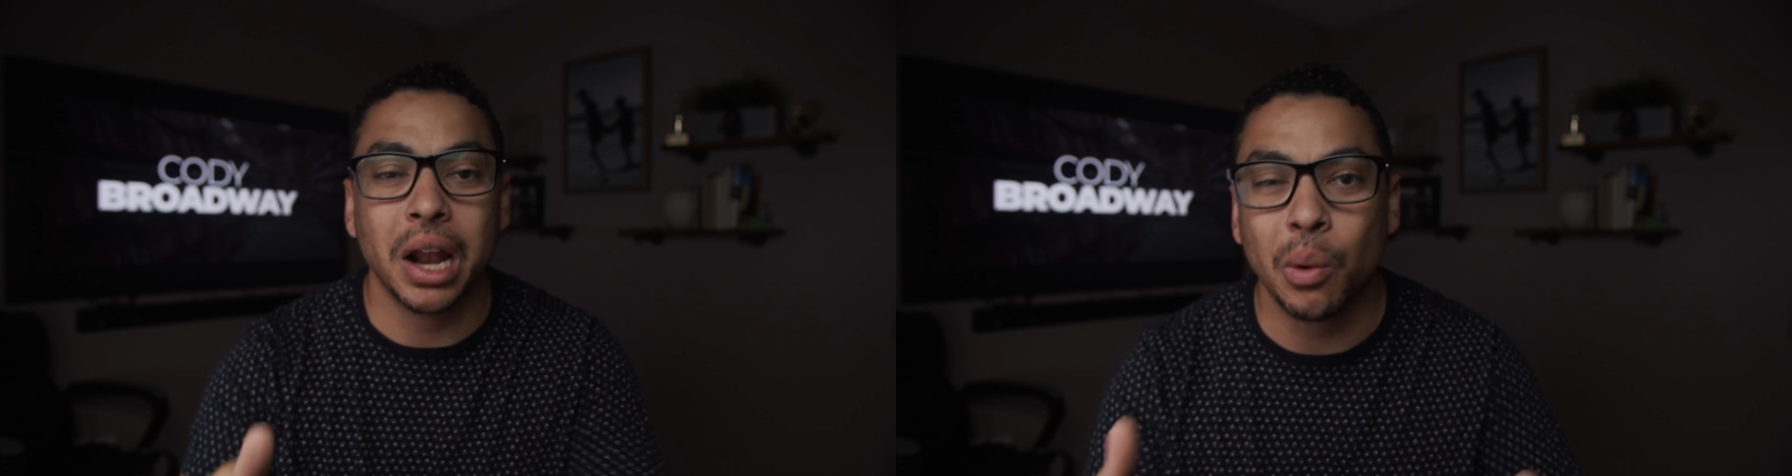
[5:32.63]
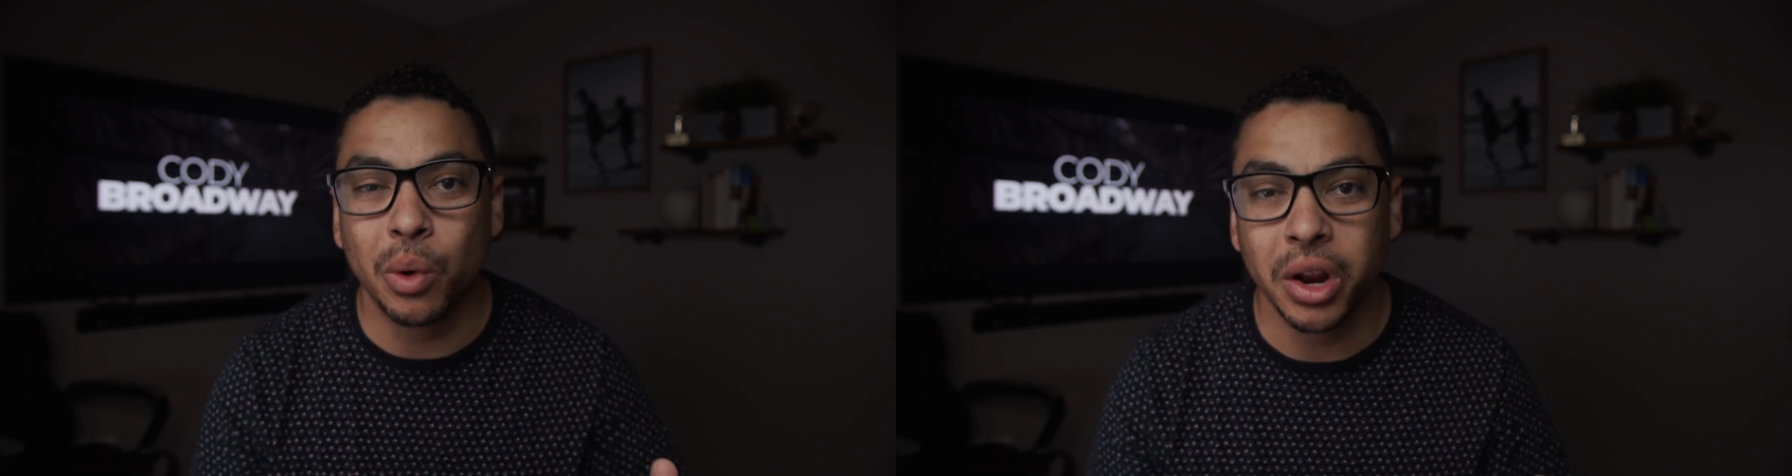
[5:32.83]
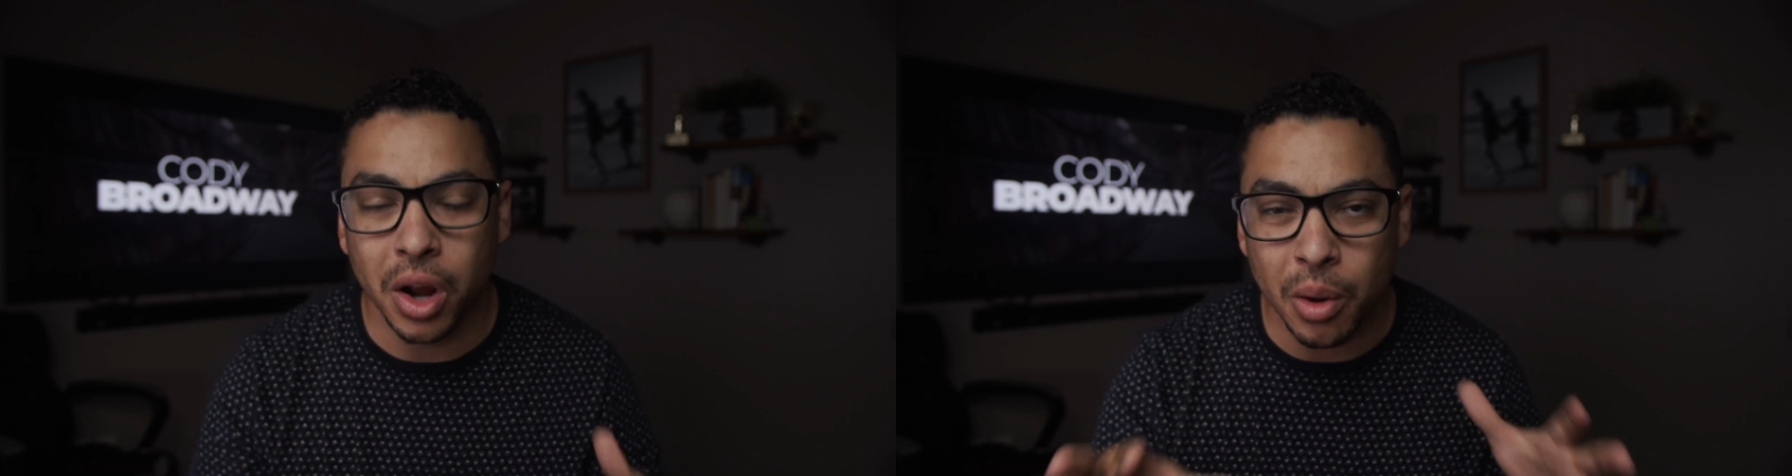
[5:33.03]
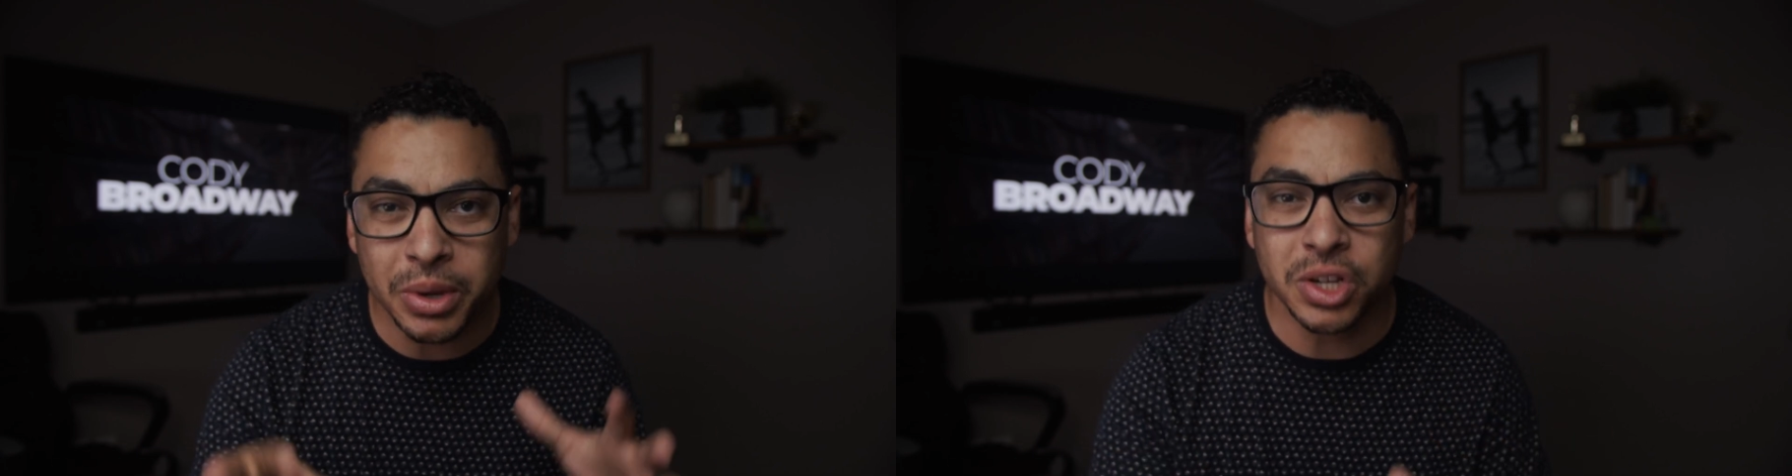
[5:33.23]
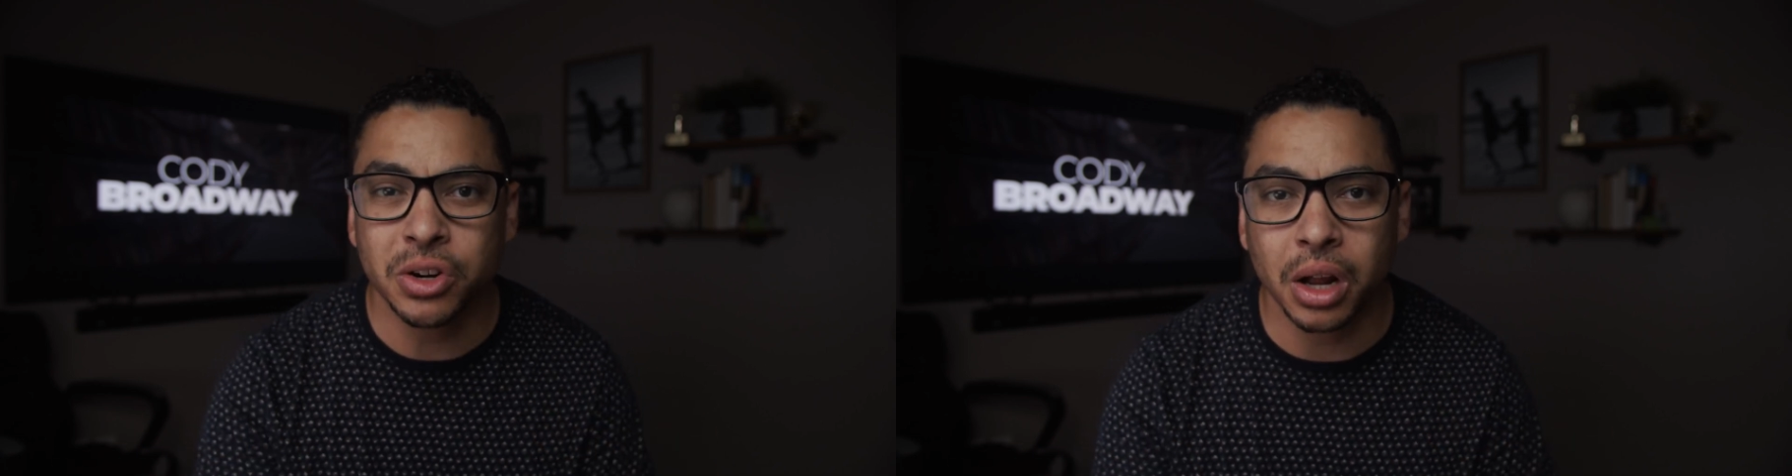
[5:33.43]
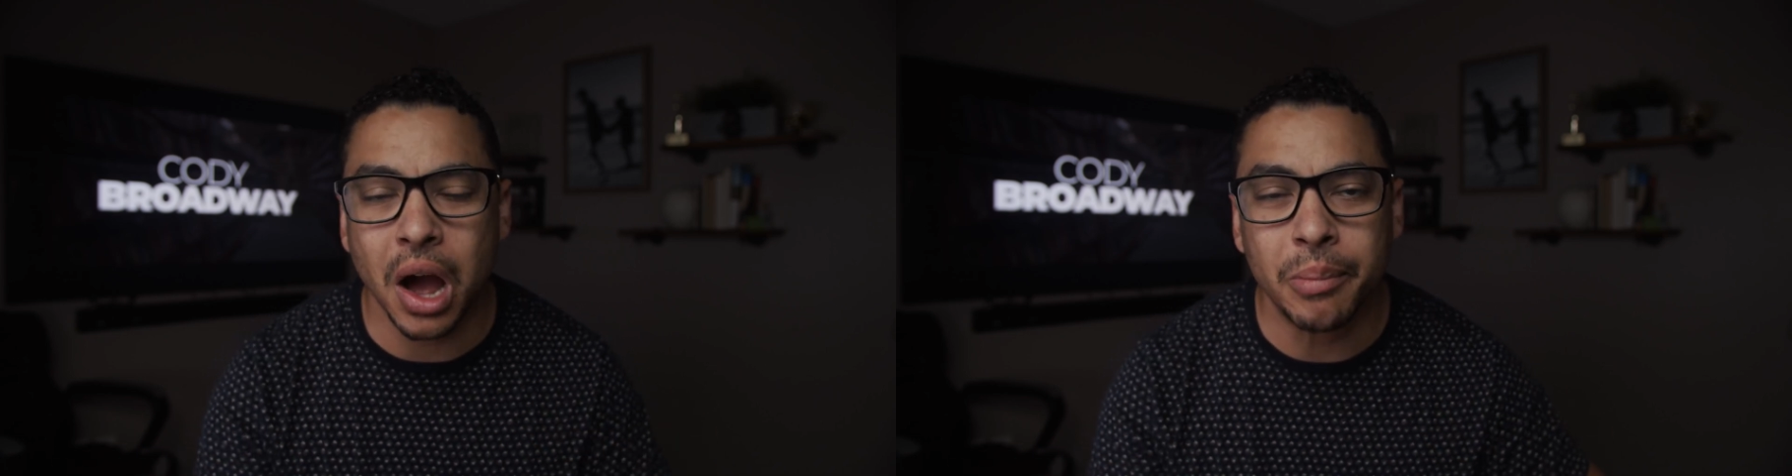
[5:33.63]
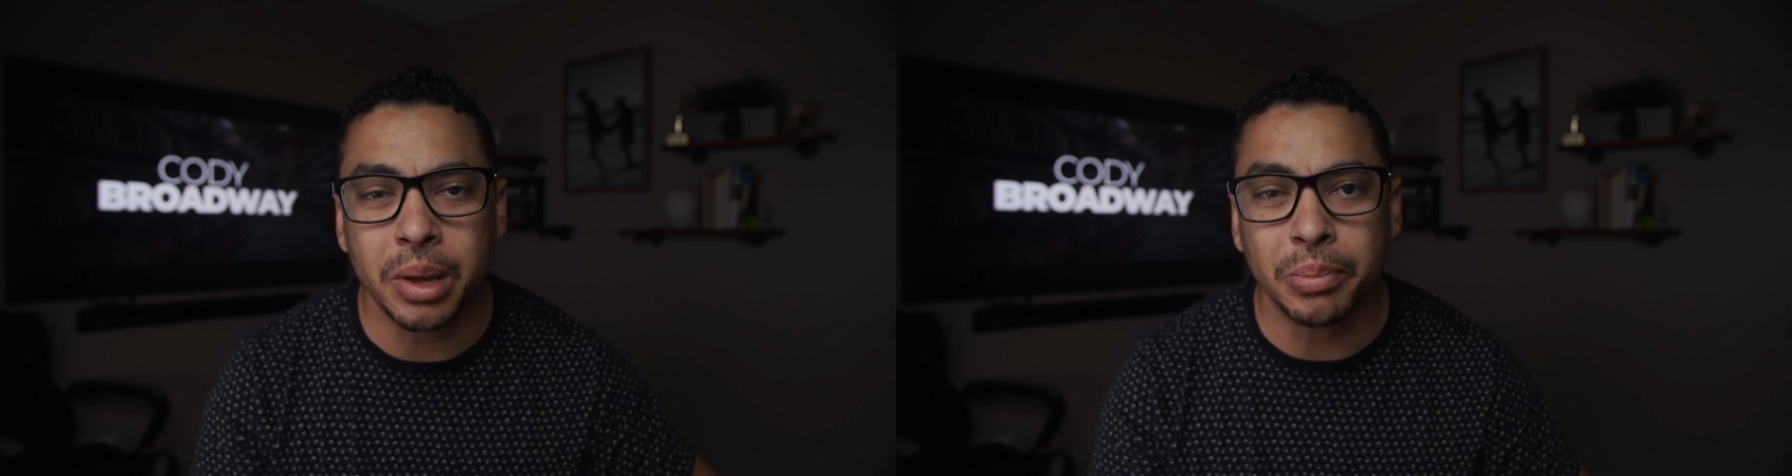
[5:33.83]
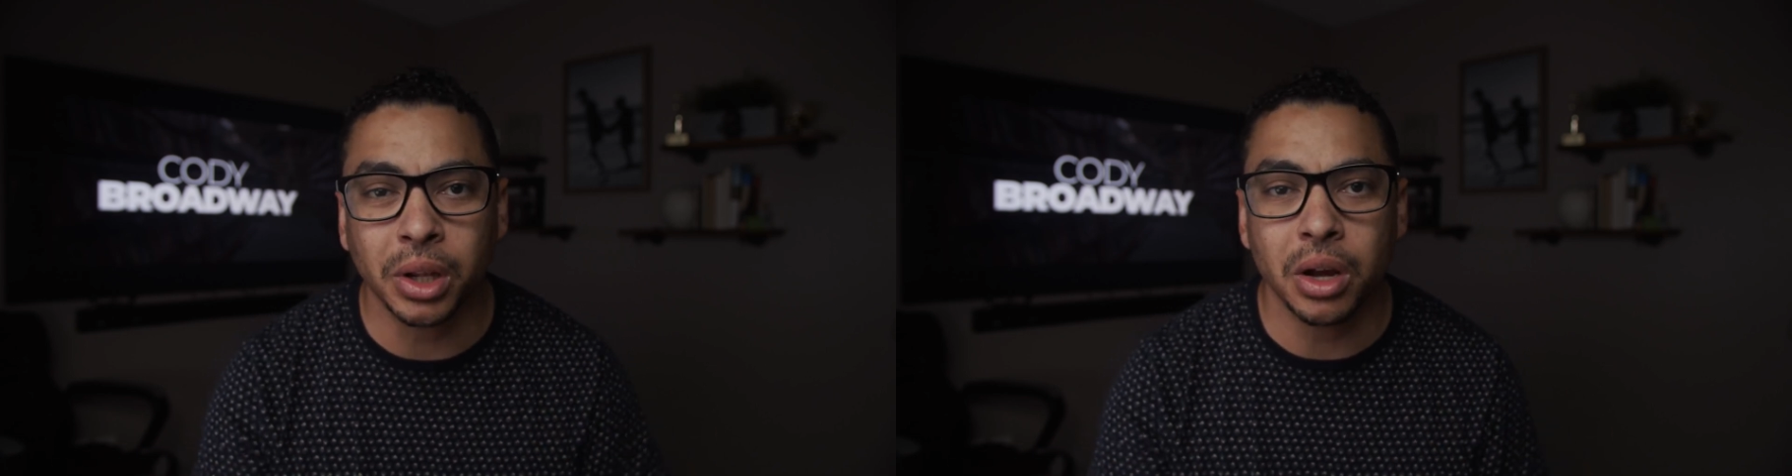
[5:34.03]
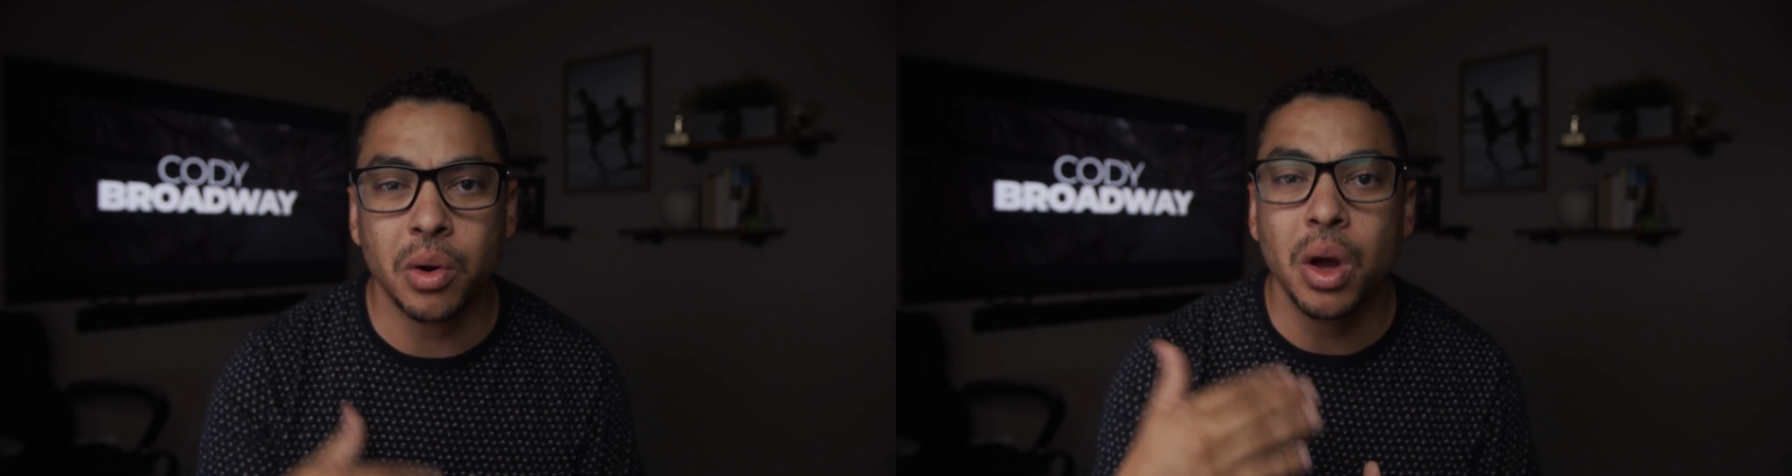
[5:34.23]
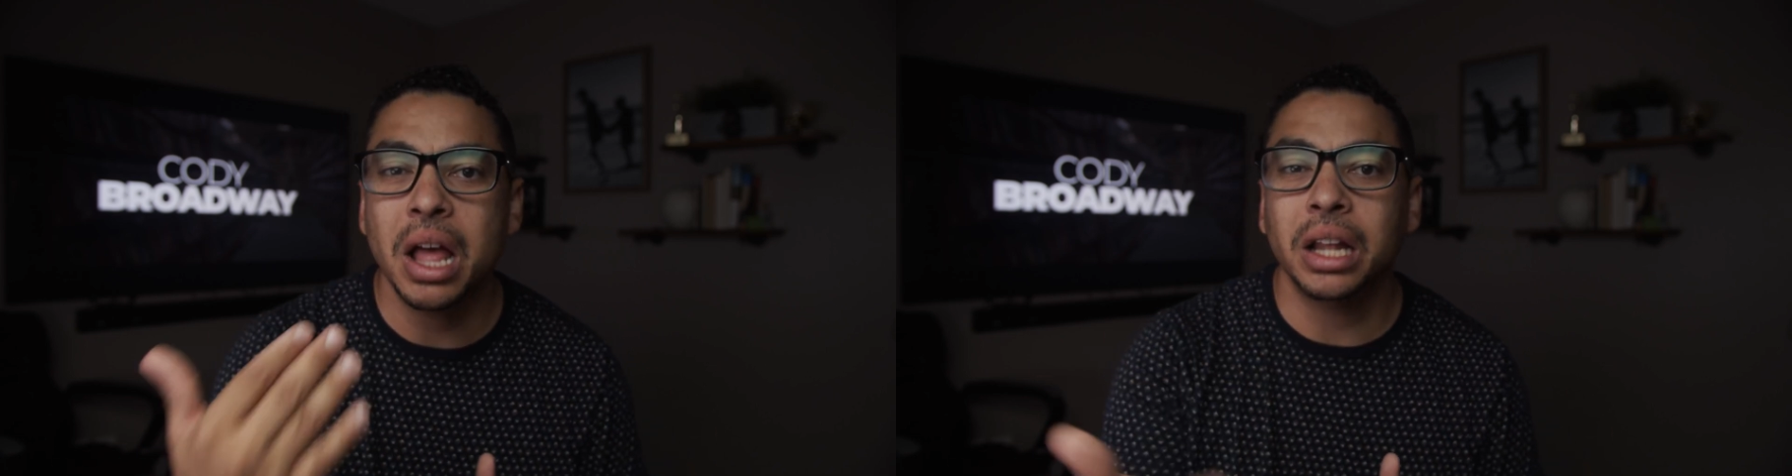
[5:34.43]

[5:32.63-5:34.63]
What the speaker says: I want to know. Be sure to comment below,